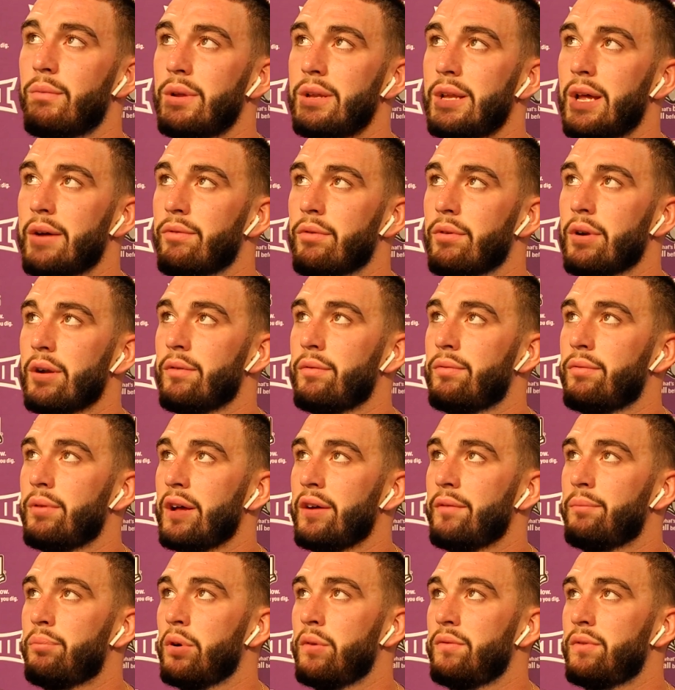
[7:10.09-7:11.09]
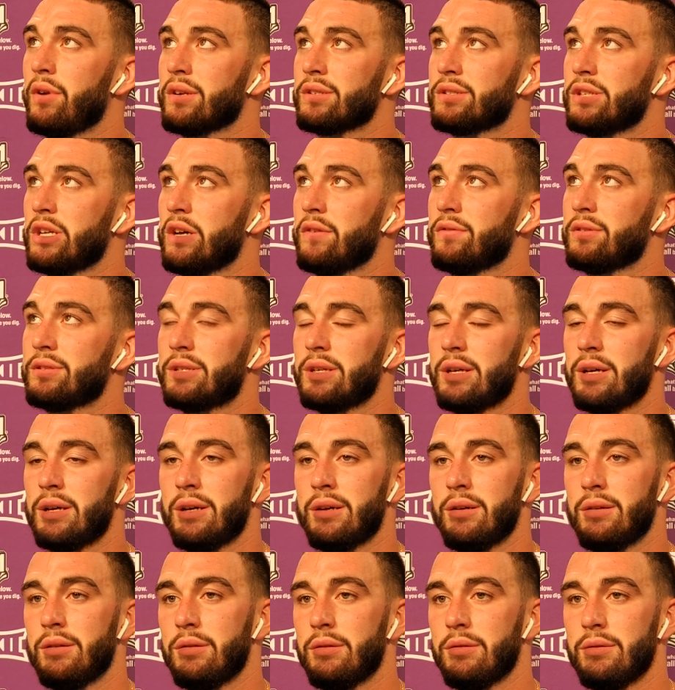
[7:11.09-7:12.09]
we never, have, have proved ourselves
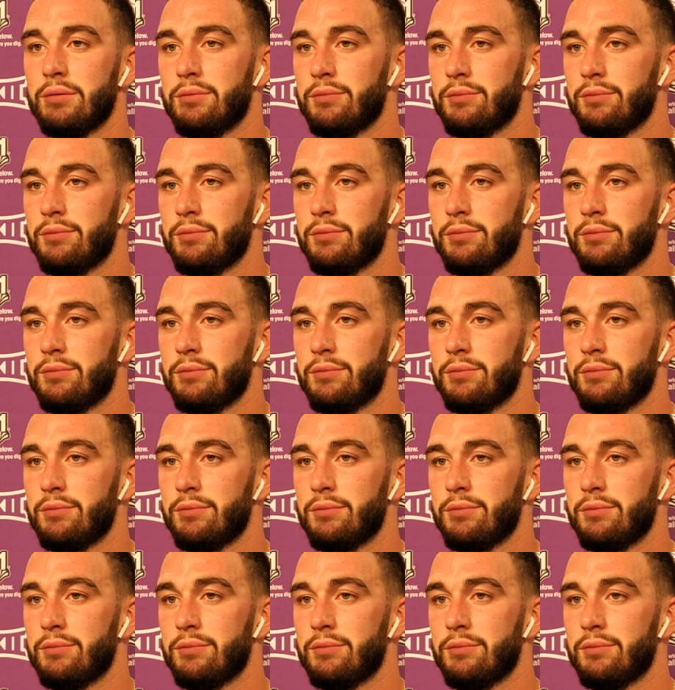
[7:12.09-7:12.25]
to,